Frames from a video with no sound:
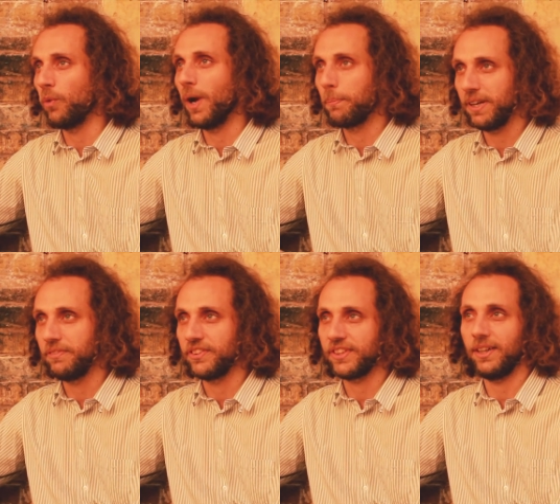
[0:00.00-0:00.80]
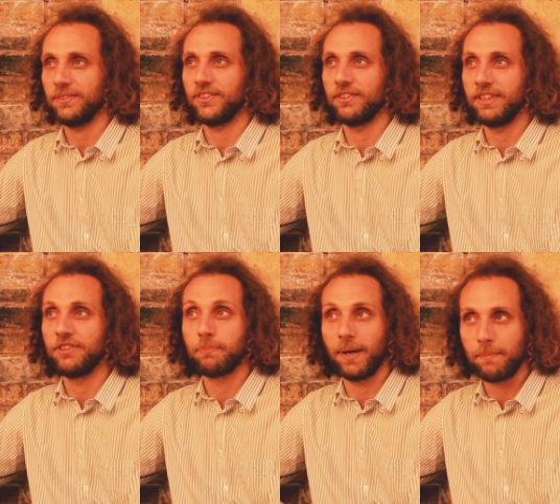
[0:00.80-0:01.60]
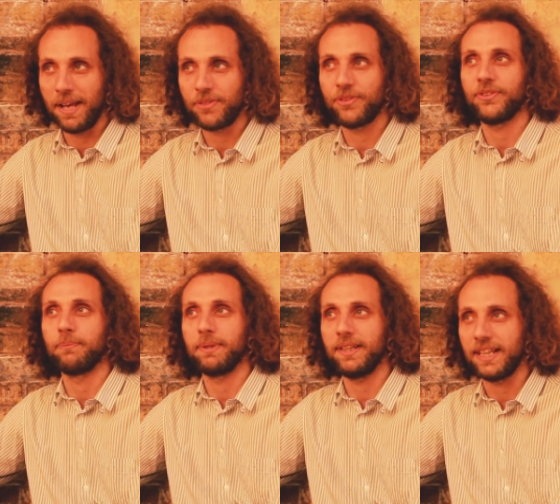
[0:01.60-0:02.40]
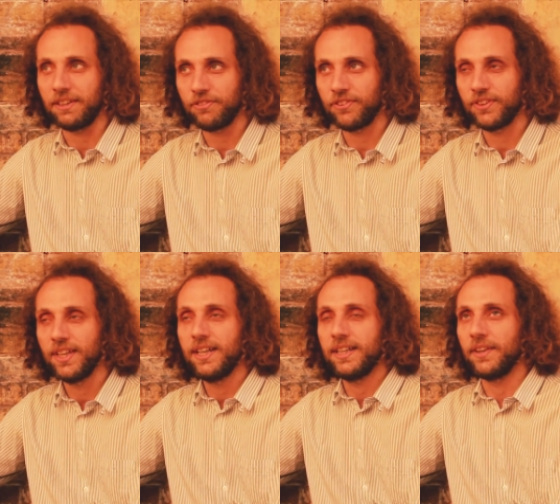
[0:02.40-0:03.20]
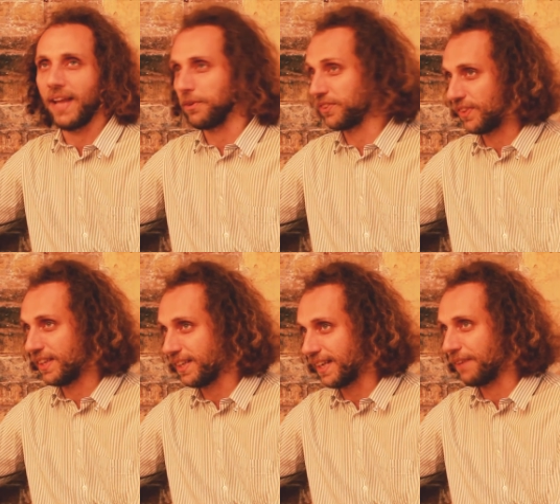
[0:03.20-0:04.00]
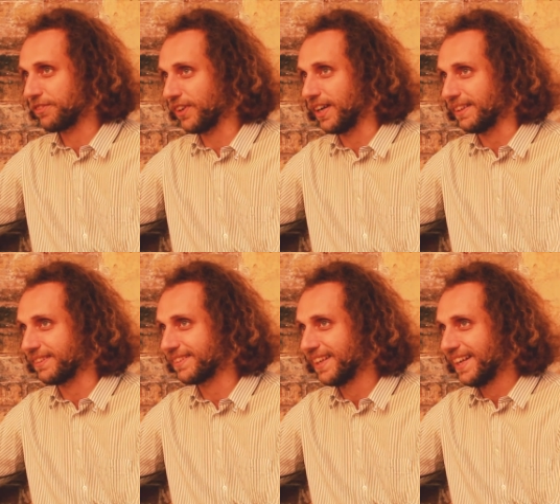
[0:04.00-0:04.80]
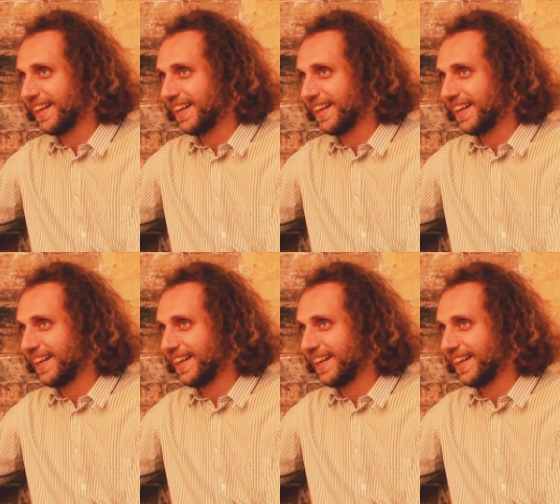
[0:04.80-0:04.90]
and where previous cultures have lived by myths and beliefs, that was because they didn't have science.